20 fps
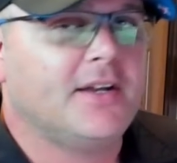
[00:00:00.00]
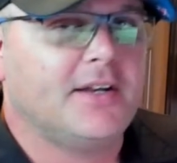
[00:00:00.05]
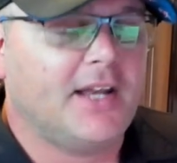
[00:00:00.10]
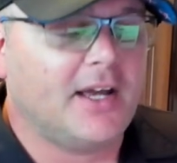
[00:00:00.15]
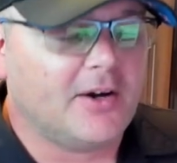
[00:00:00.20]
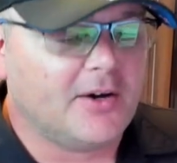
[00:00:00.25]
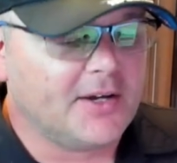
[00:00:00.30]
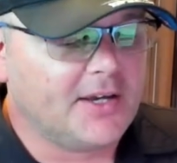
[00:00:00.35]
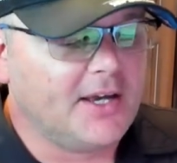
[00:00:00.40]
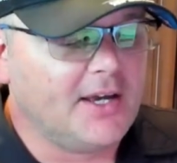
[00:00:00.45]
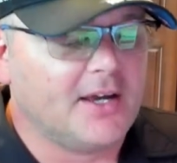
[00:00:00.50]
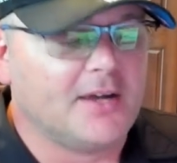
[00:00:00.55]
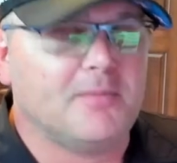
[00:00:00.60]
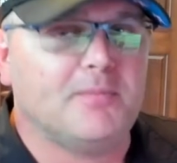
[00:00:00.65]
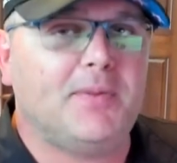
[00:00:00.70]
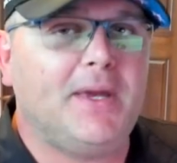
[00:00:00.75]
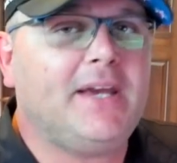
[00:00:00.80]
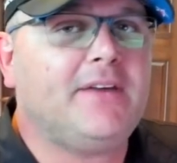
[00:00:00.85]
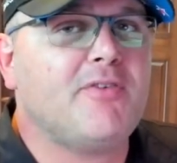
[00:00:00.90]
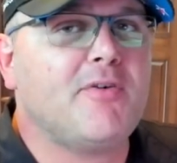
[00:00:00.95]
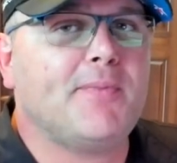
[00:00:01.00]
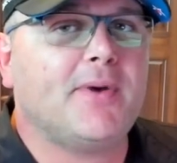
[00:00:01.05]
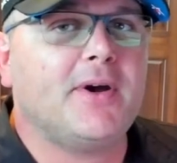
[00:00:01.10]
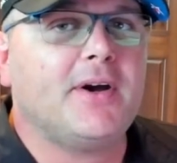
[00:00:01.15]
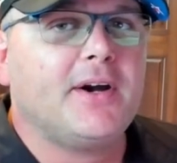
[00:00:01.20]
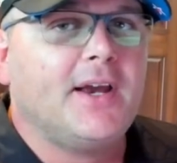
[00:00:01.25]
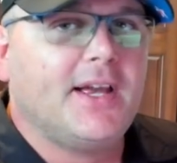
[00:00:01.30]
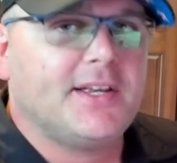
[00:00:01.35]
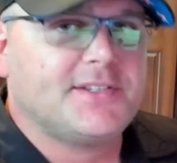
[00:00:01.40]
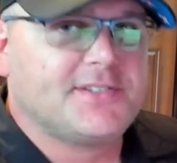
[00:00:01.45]
Now, again, Bank of
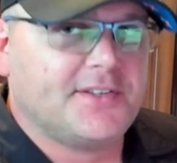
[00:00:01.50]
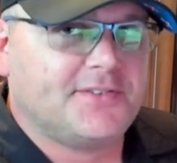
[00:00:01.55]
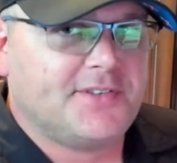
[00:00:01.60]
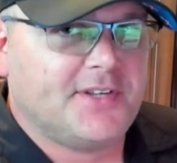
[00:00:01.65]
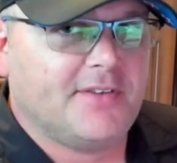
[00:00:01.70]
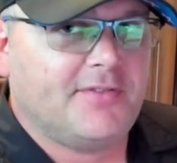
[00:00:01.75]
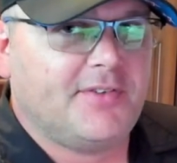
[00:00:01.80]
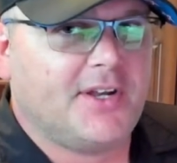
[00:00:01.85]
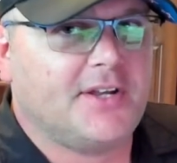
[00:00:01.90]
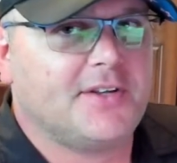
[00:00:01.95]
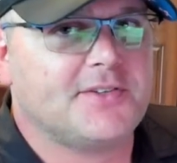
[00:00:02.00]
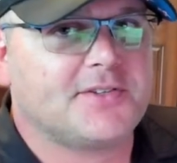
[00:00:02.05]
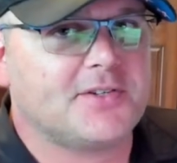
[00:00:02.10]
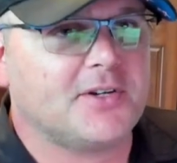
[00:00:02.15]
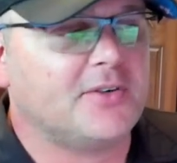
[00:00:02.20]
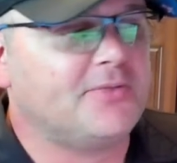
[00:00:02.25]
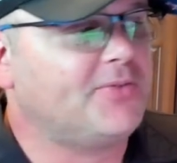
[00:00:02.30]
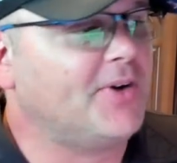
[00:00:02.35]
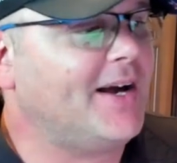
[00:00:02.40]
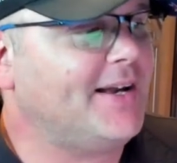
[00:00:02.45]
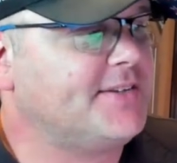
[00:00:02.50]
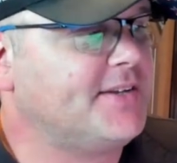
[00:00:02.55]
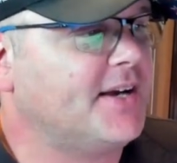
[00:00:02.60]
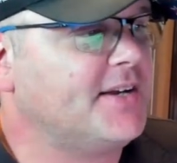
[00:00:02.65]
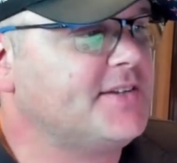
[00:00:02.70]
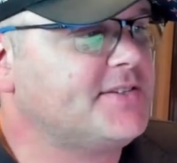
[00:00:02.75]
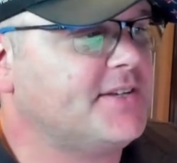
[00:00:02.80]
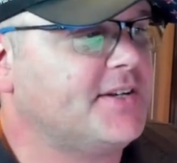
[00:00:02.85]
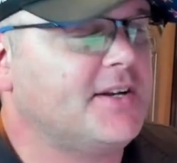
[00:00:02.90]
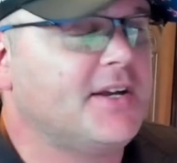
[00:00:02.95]
America has a dividend, SoFi
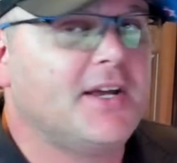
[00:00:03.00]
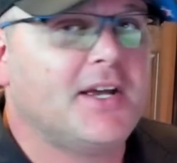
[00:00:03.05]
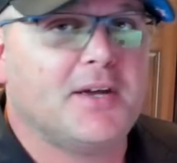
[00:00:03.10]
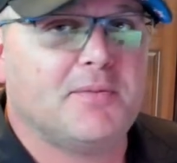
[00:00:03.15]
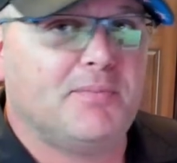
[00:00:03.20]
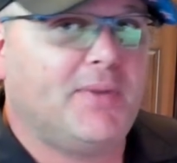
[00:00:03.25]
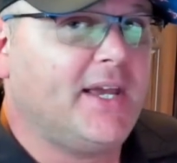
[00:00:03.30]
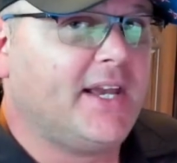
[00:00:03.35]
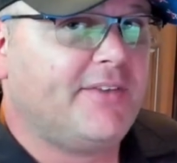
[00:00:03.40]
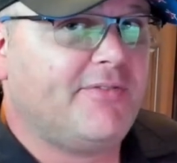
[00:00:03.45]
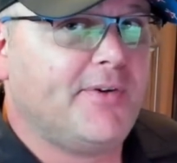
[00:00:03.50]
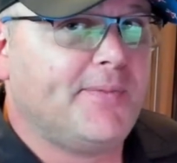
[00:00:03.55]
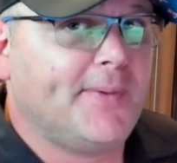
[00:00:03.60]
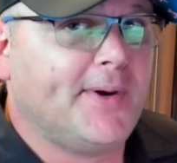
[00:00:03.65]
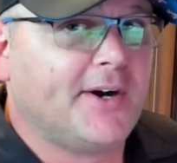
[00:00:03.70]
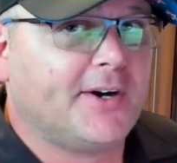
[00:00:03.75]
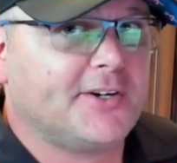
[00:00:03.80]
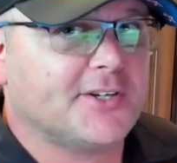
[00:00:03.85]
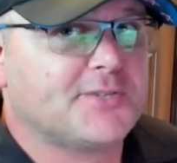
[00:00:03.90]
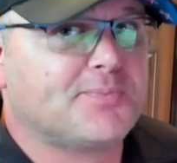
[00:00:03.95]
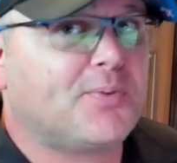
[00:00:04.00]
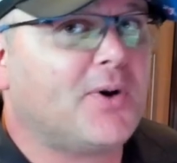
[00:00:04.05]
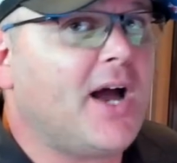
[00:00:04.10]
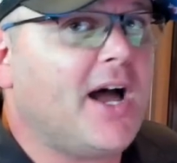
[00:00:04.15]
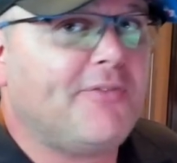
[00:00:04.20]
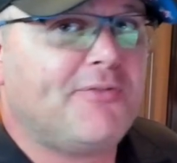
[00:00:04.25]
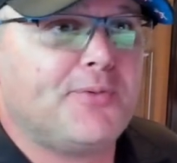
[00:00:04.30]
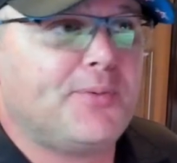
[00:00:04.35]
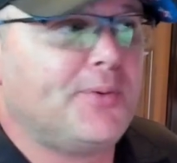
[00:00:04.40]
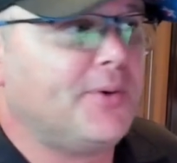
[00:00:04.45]
doesn't. Bank of America is
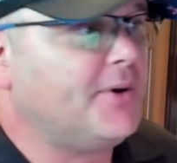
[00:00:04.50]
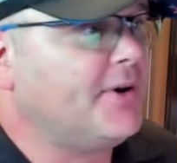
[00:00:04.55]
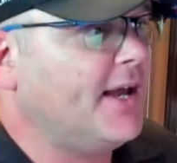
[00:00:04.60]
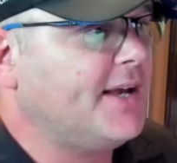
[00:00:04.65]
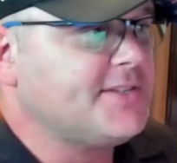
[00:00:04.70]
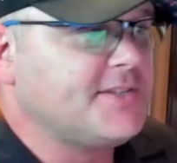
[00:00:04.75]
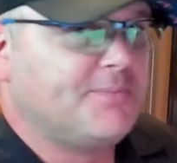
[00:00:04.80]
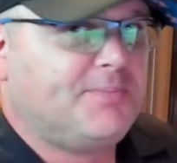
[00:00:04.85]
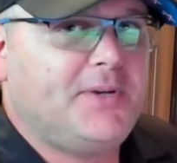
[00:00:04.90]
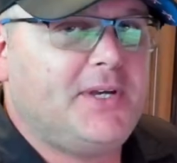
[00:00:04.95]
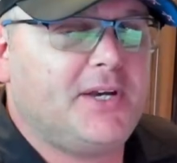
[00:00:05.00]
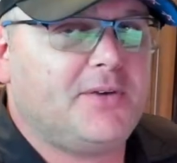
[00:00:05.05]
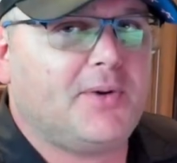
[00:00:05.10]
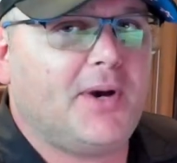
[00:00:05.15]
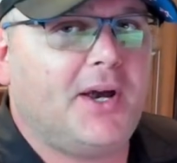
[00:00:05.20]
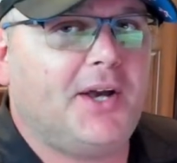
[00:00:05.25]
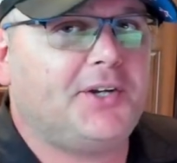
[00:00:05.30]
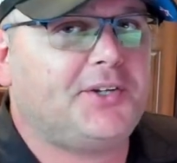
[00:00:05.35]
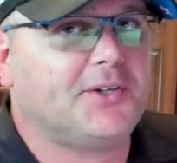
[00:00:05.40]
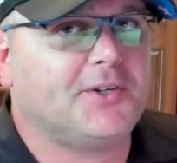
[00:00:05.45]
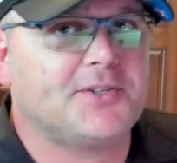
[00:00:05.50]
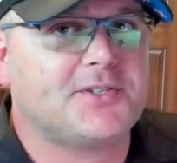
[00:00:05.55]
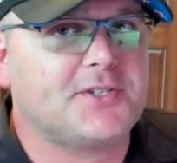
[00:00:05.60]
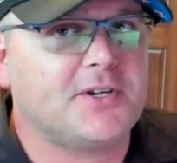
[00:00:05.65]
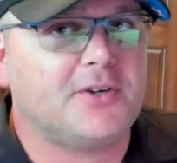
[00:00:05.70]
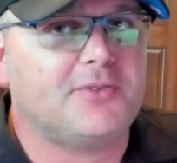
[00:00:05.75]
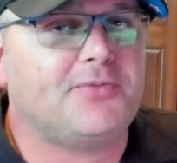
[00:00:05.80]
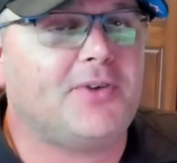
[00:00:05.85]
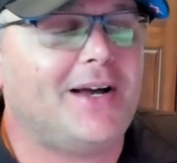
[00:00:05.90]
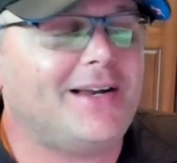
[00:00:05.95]
profitable, has a PE ratio,
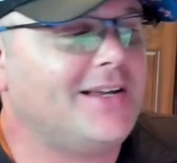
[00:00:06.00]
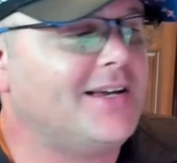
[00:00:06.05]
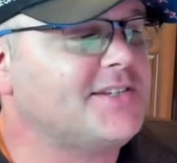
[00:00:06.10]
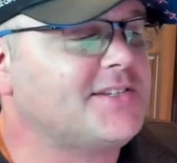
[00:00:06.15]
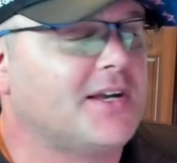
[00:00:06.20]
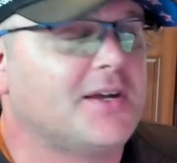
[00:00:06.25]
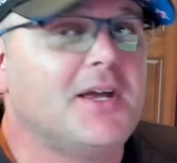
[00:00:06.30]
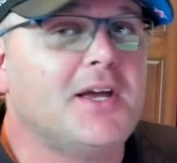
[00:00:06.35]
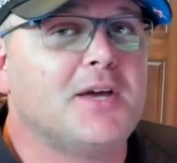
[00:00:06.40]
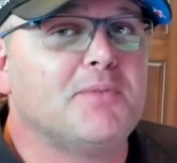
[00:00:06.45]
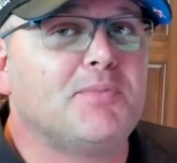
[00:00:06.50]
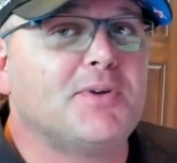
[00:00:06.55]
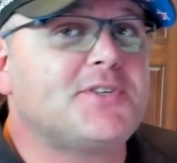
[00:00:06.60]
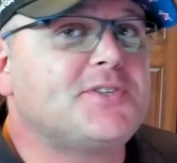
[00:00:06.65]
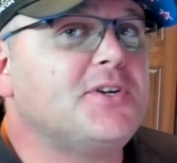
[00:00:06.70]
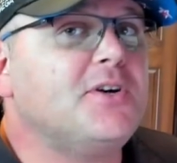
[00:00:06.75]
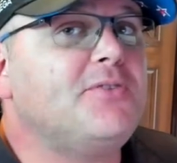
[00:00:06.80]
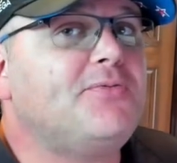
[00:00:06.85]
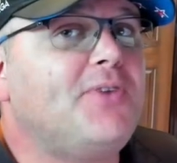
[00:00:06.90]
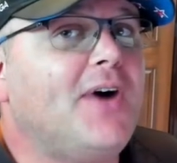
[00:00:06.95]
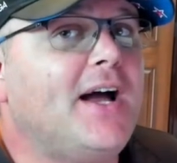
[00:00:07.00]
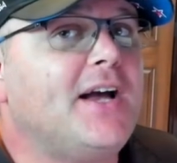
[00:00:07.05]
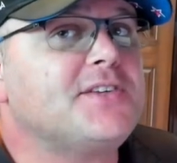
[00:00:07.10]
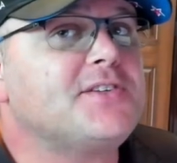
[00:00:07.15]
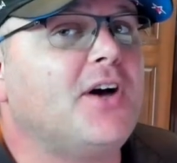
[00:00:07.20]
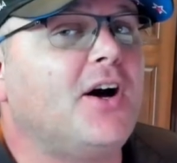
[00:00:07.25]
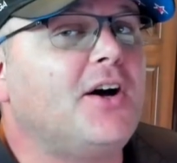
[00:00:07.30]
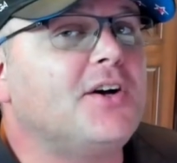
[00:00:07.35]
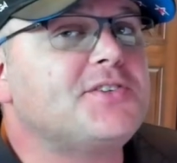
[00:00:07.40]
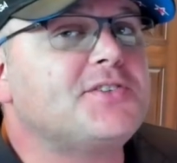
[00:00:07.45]
SoFi doesn't. But SoFi is
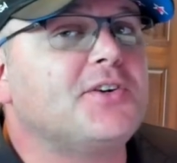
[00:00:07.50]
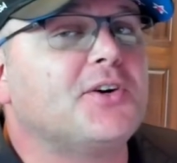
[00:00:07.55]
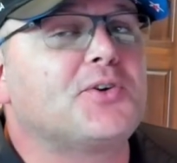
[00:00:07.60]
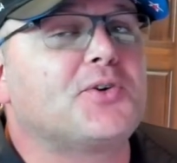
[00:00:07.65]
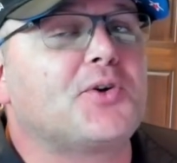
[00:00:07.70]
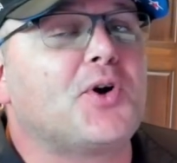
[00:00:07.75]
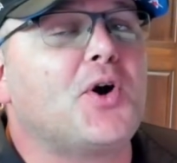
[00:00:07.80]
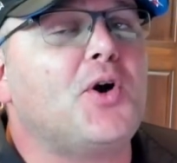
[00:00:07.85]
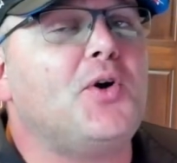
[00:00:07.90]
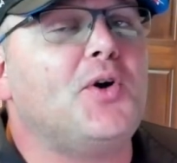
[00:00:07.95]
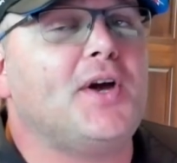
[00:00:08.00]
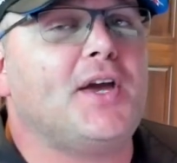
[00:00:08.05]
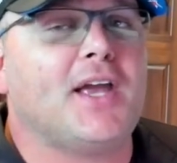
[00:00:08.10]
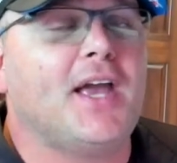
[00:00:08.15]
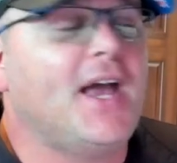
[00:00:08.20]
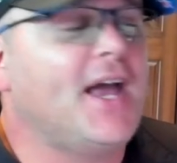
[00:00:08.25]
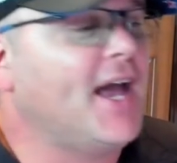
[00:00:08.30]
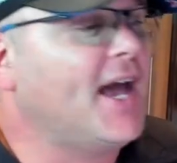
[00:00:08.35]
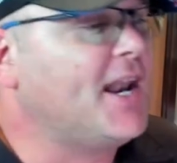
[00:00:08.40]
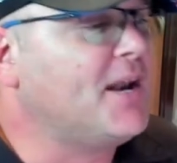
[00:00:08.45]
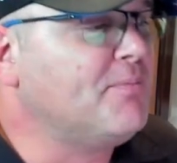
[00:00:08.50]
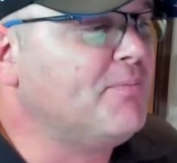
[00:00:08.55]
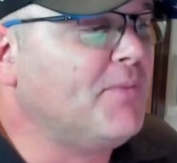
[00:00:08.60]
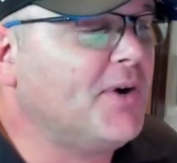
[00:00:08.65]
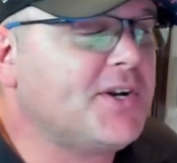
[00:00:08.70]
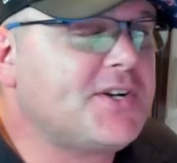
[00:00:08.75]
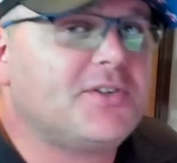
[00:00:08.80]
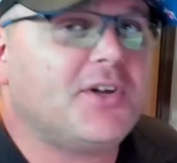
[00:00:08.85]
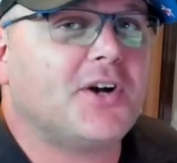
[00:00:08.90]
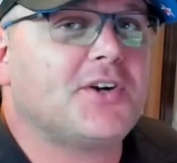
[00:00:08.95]
also growing at a
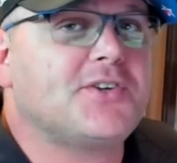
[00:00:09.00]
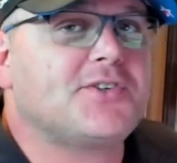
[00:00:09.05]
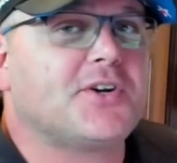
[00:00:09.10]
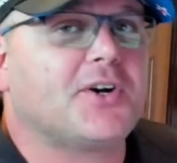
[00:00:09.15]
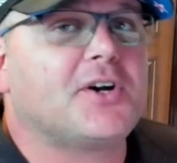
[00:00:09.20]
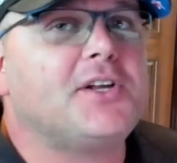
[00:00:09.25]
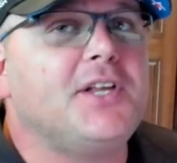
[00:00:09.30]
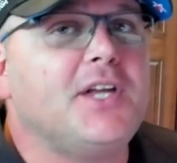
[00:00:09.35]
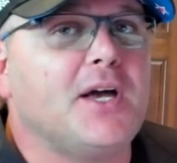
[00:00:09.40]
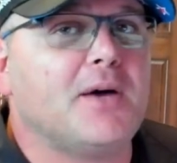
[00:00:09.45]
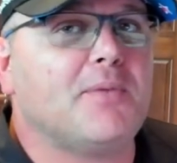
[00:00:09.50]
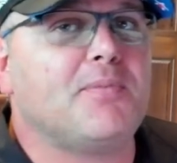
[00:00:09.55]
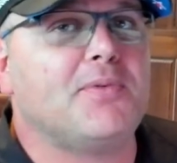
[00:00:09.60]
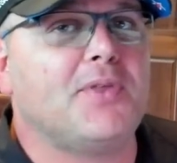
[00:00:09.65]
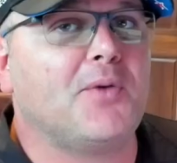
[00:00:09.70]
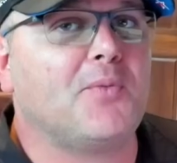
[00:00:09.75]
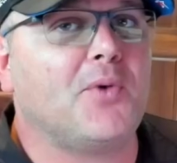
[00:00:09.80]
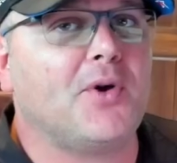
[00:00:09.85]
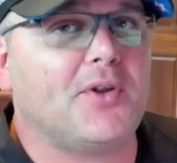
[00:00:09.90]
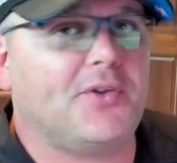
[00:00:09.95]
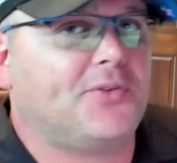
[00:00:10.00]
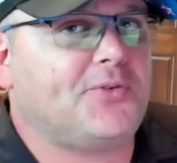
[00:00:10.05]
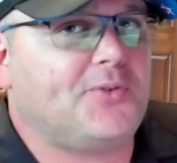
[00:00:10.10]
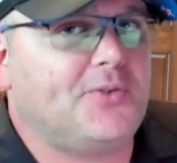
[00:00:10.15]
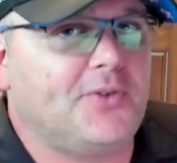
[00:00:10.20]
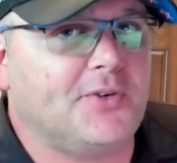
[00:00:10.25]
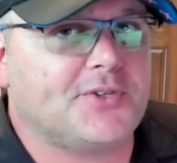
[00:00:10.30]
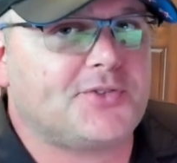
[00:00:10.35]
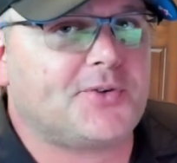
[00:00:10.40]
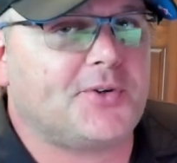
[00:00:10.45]
much larger clip than one of
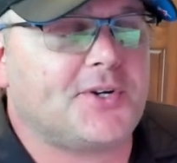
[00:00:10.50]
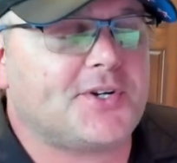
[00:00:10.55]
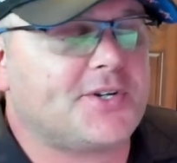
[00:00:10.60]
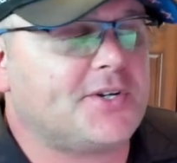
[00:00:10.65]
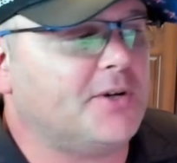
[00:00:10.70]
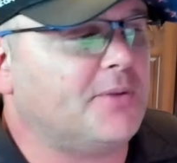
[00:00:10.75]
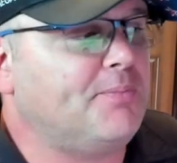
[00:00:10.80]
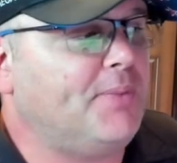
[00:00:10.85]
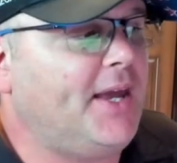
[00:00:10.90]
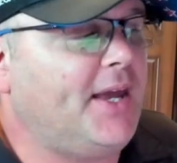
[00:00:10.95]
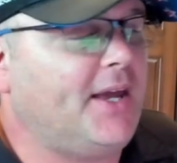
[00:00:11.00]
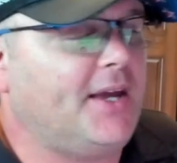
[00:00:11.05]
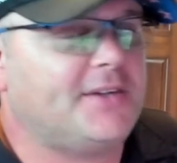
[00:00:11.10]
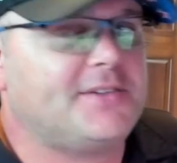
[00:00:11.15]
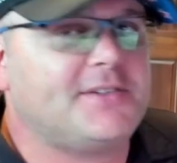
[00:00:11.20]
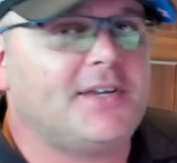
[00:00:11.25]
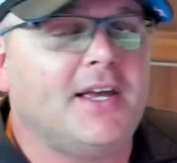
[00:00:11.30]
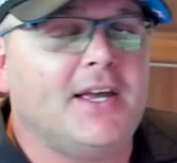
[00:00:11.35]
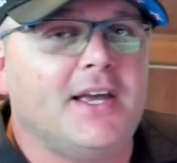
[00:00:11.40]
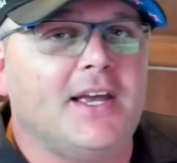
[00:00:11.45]
those traditional banks.